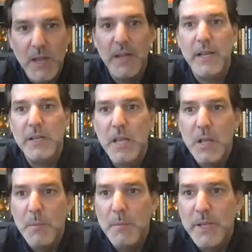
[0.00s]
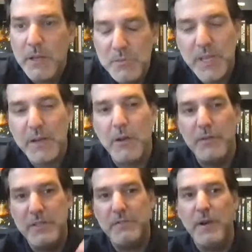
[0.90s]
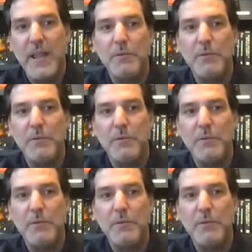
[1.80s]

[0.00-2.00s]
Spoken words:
And because we had all these different